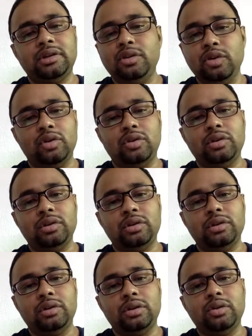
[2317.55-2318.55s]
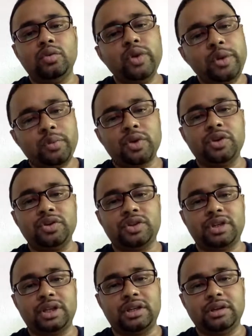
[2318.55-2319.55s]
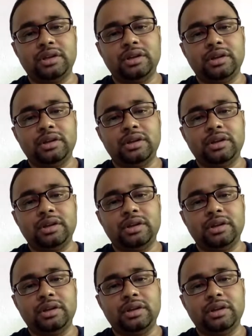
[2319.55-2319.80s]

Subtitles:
No, we produced it.